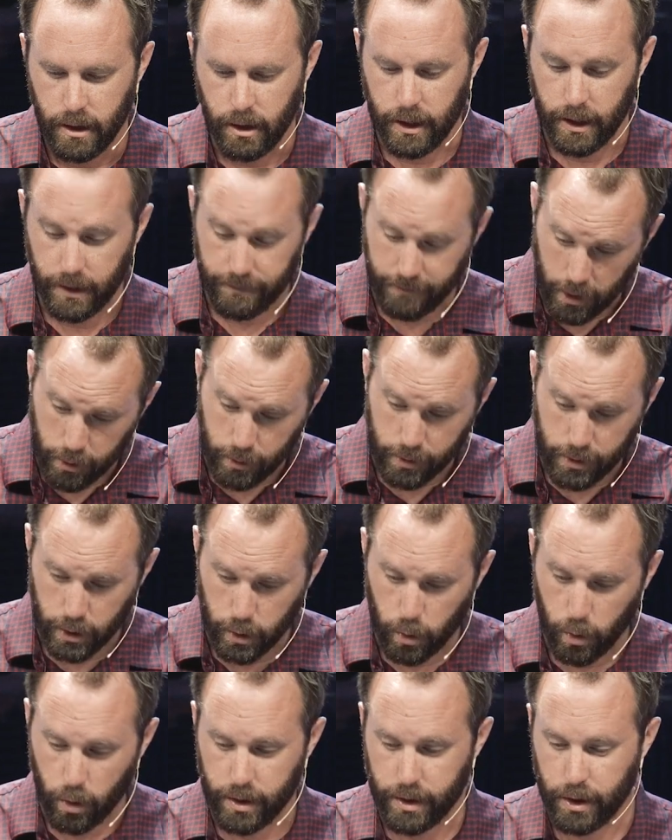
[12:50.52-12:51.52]
uh, following the
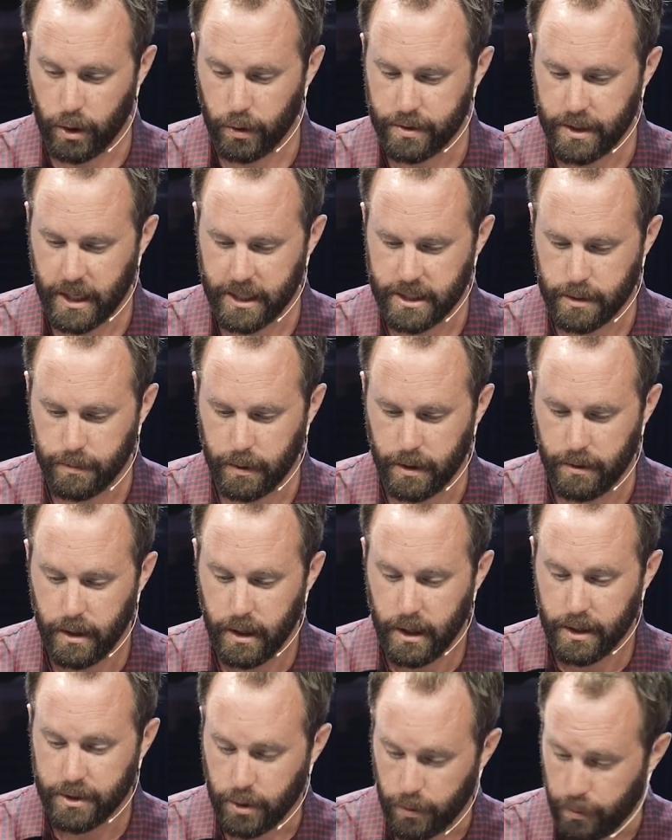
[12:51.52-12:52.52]
Lord in the Old Testament.
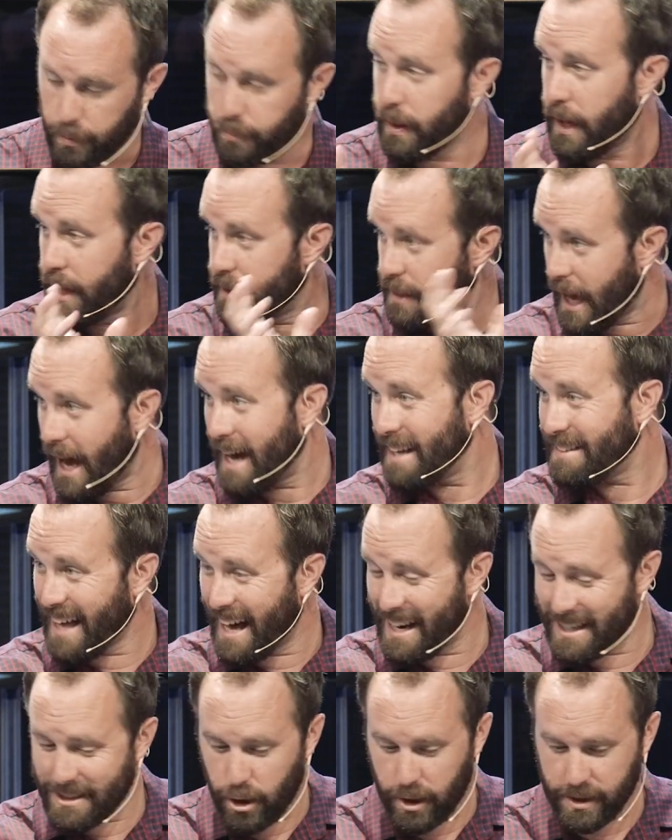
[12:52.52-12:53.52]
So that,
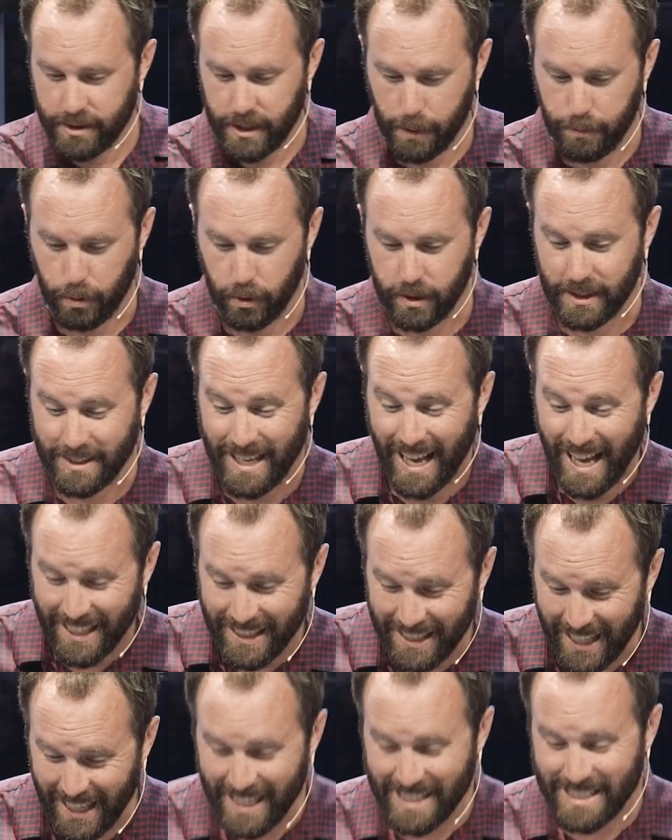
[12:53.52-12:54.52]
that is our example. He says,
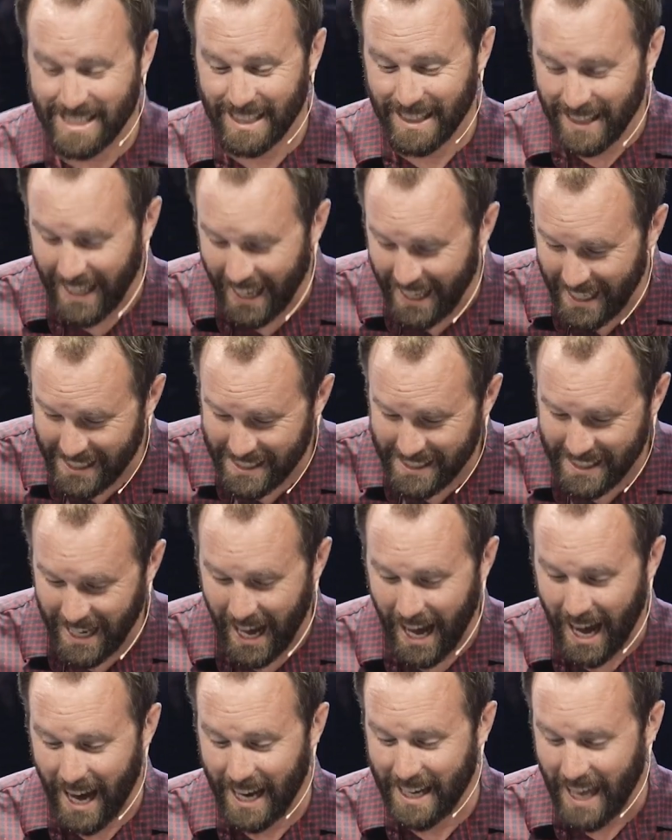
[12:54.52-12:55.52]
let us lay
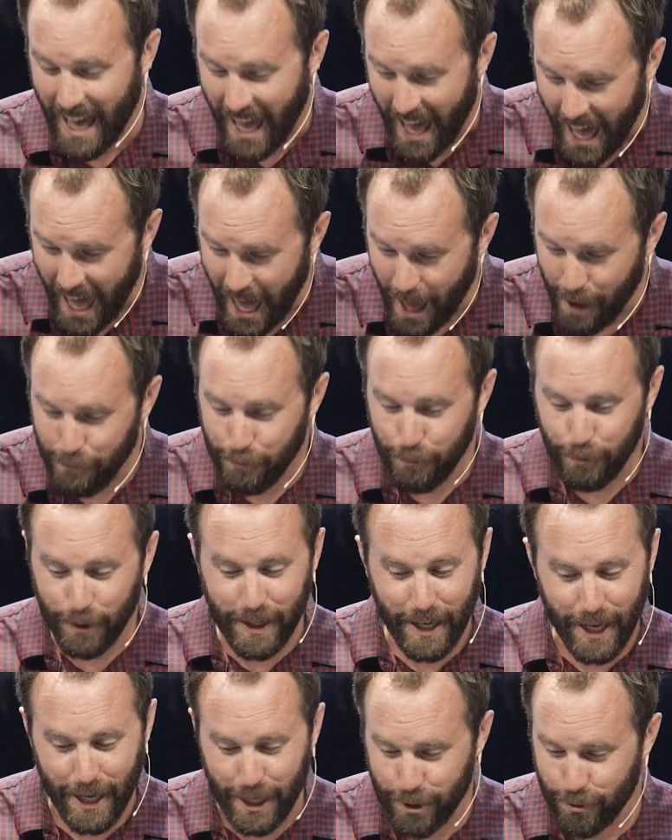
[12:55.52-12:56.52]
aside
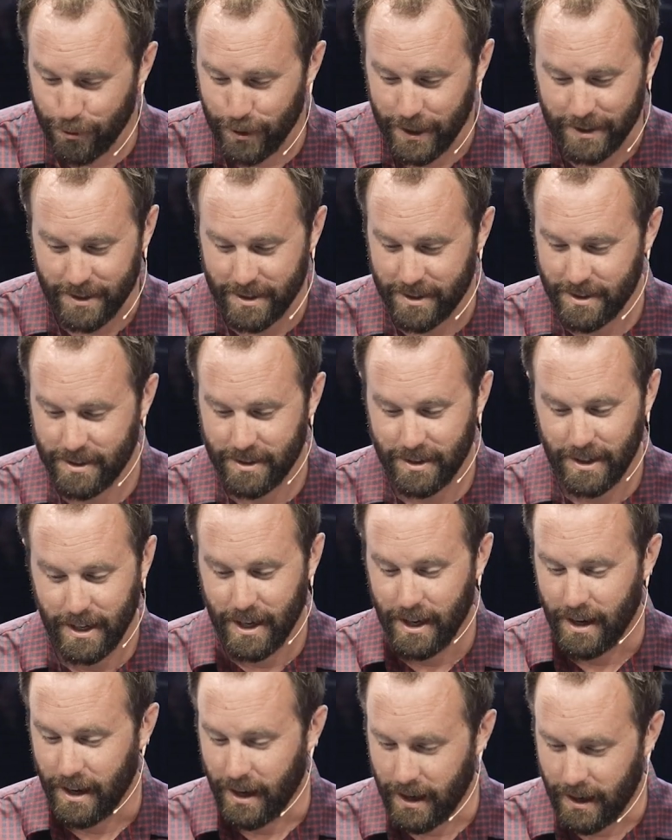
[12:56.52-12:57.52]
every hindrance.
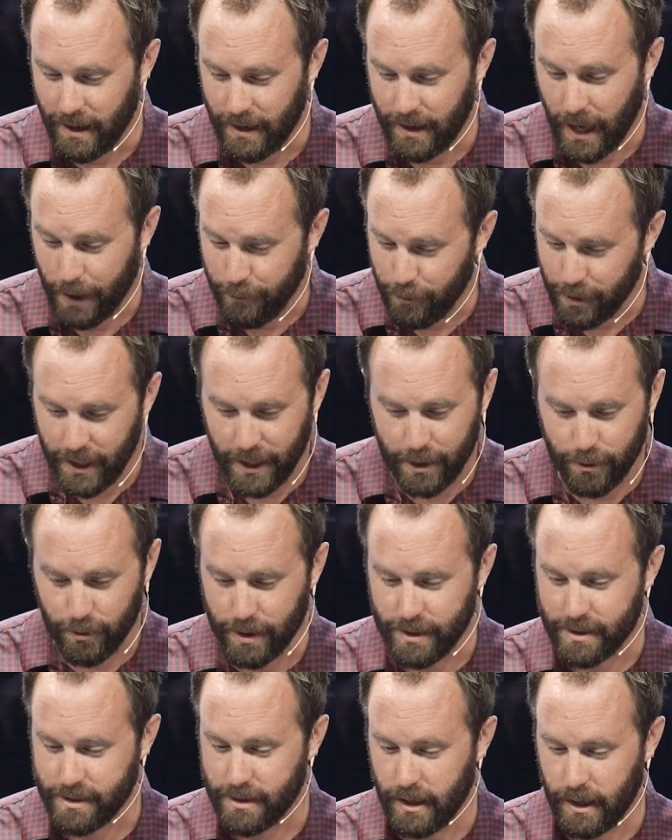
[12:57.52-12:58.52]
Uh, every
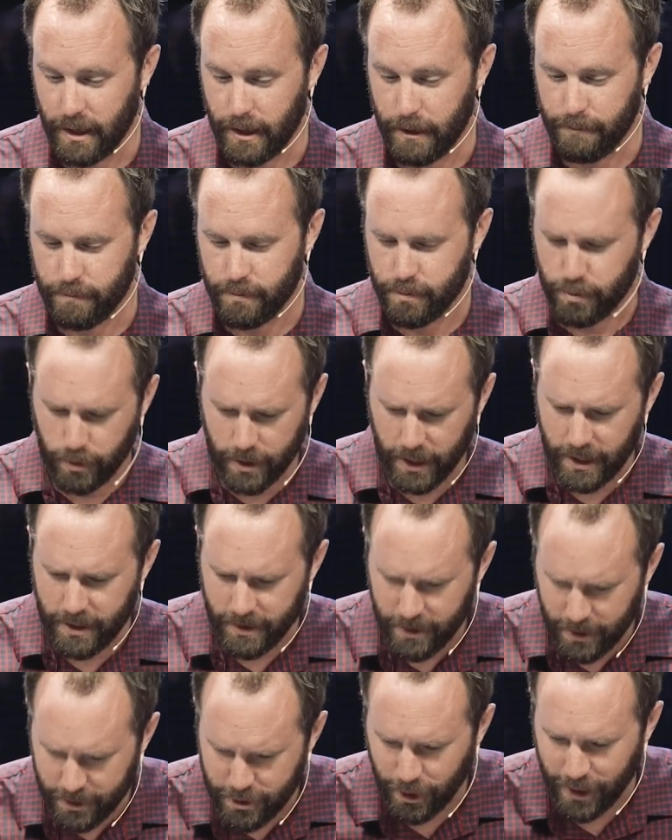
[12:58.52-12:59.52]
hindrance, uh,
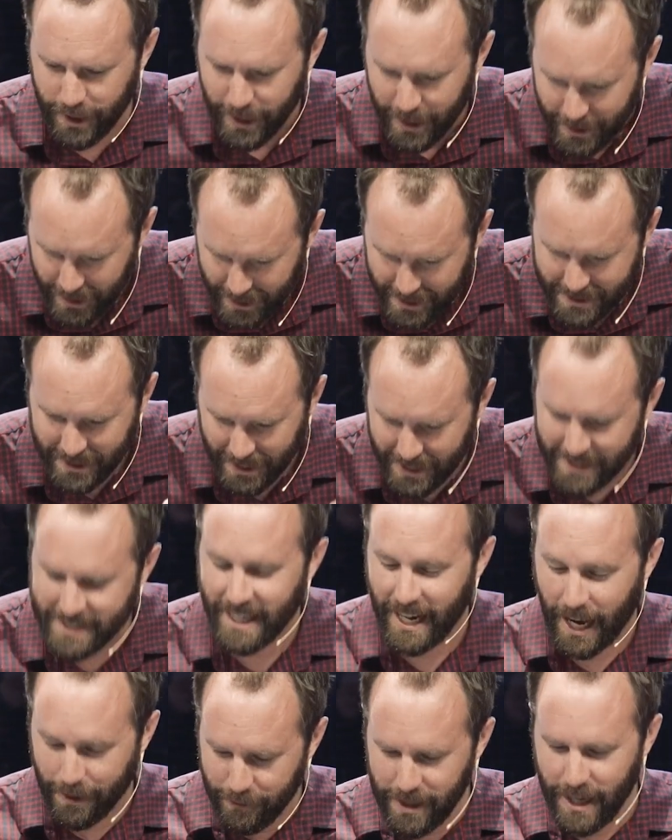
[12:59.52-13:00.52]
let, sorry, let us lay
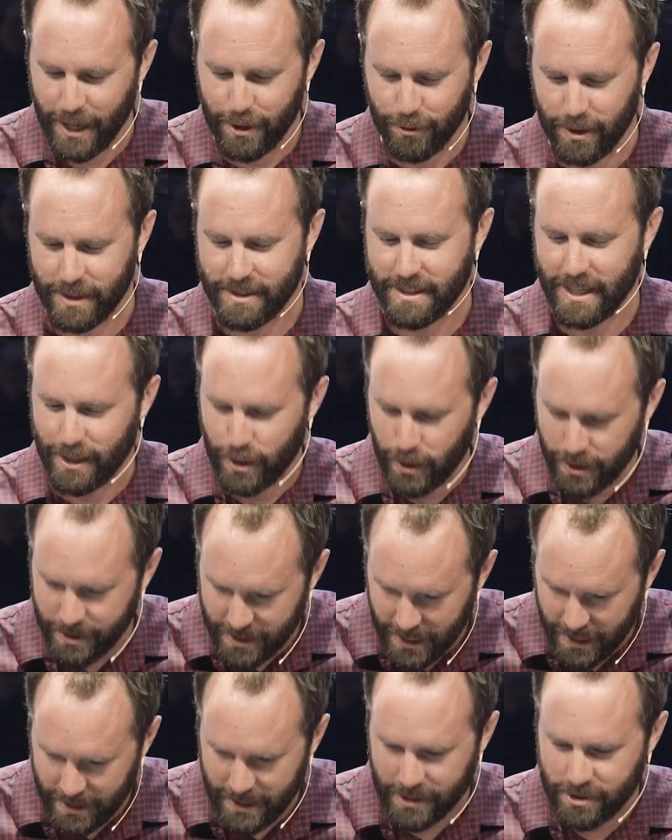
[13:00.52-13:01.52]
aside every hindrance and the
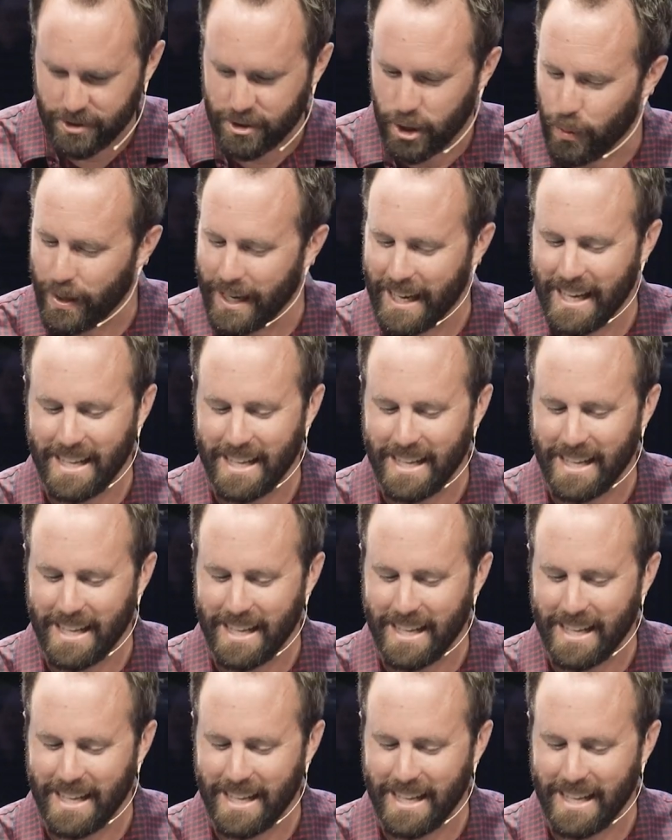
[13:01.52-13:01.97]
sin that so